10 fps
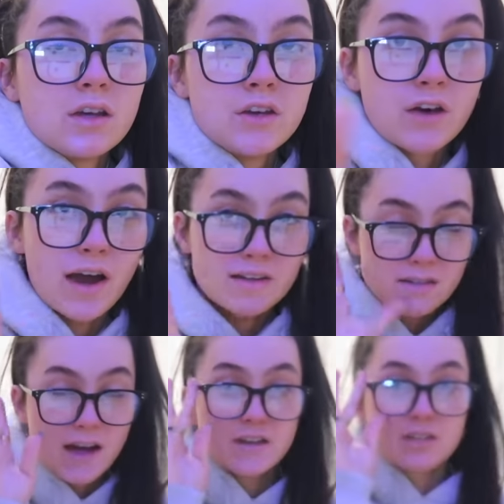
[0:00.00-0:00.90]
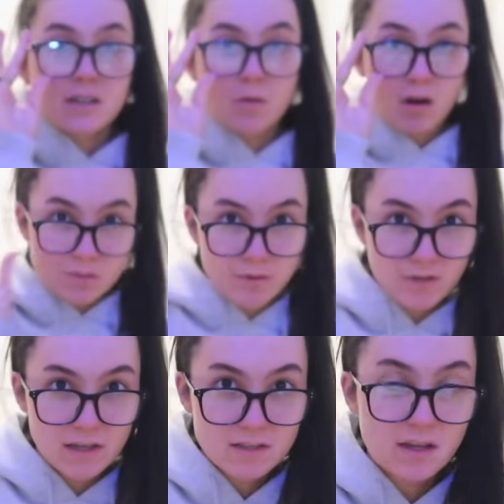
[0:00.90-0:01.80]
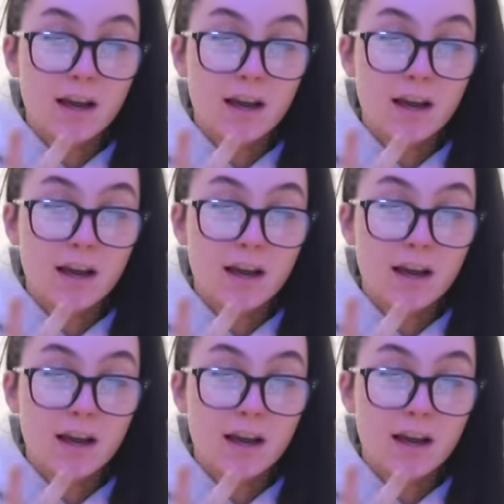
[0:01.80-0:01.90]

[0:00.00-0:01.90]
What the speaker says: You guys, I just like washed my face.